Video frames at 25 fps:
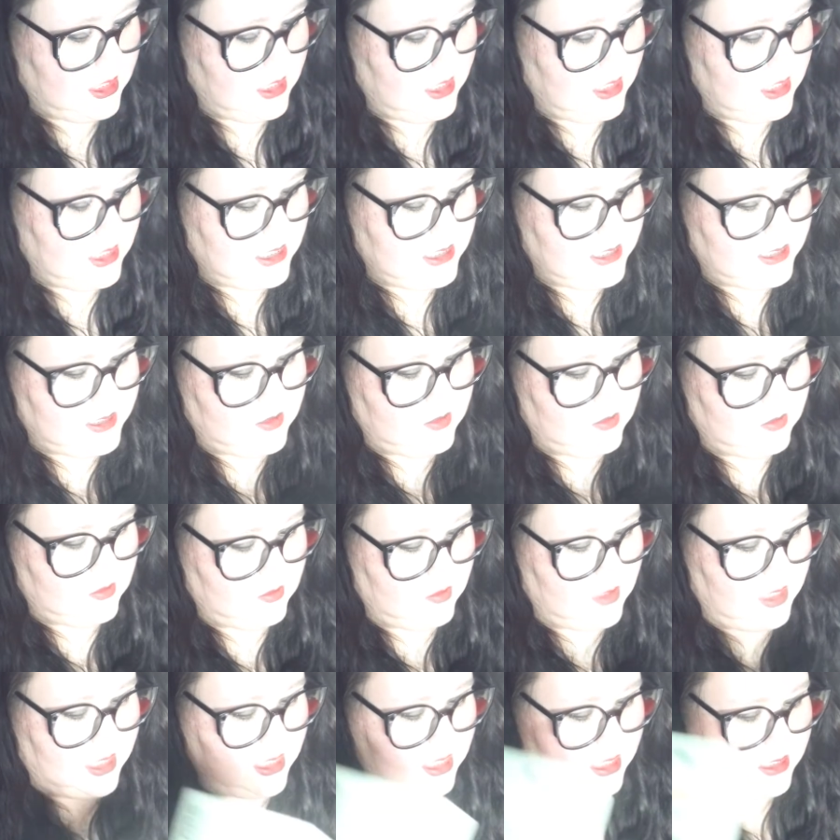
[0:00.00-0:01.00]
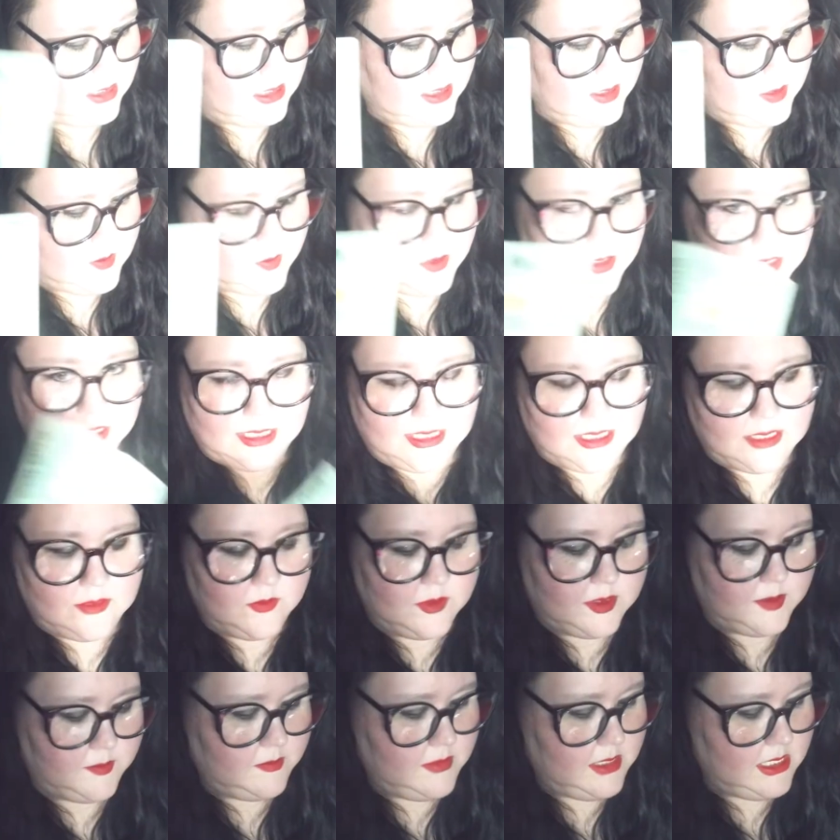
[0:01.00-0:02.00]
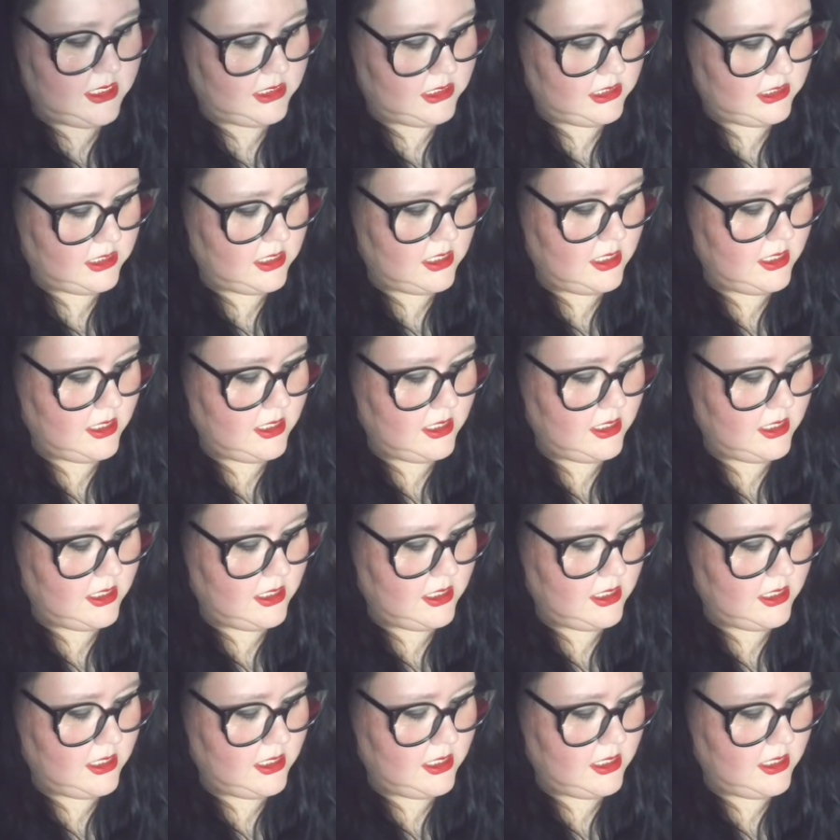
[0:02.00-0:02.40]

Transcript: And so I got this one because it was mint,